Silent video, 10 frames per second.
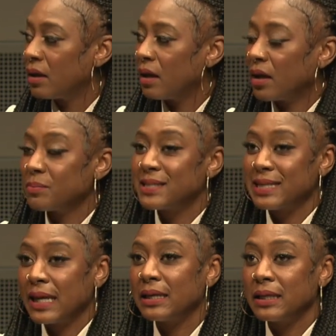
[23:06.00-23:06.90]

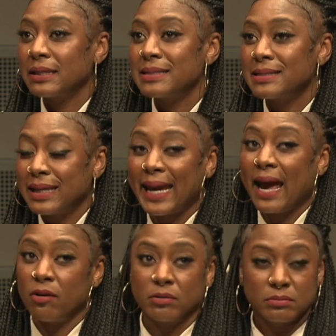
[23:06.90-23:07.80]
Abstaining is sitting
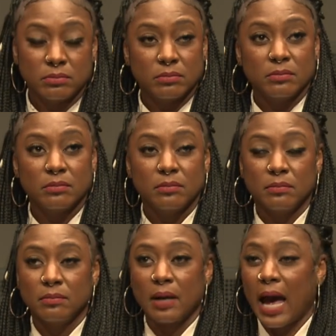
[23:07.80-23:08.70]
out.
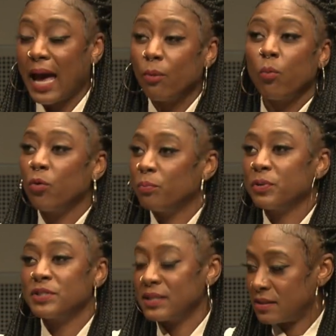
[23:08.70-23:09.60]
I won't
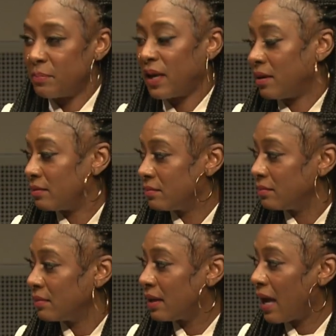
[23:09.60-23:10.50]
participate.
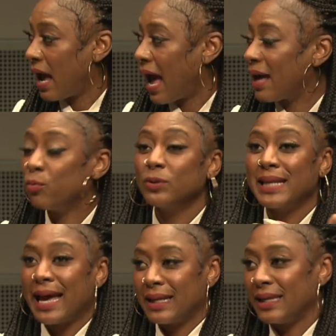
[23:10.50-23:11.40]
I will
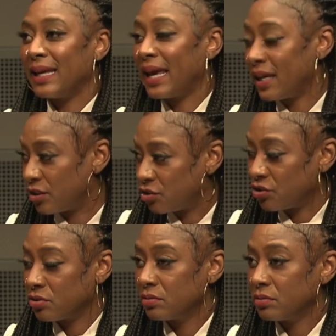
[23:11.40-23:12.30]
not
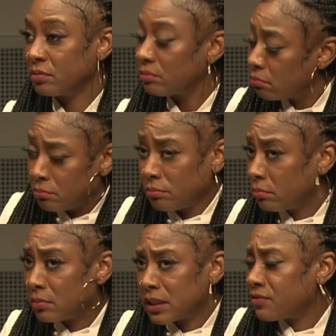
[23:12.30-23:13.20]
engage.
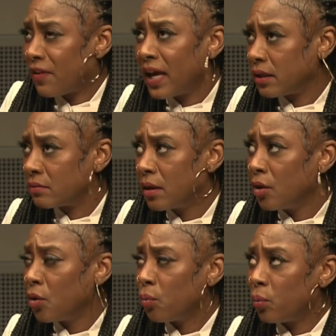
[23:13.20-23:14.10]
That's fine.
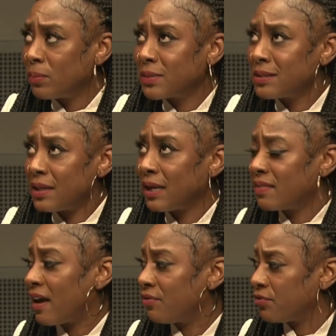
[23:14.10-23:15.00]
We mistake
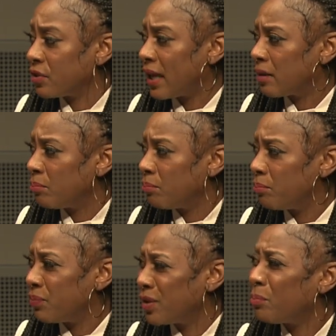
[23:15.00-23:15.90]
that for, like,
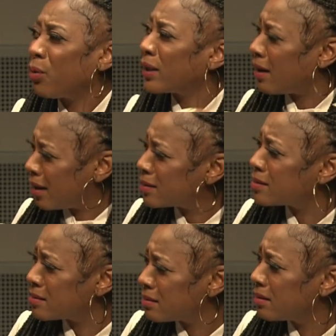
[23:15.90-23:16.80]
the boycotts.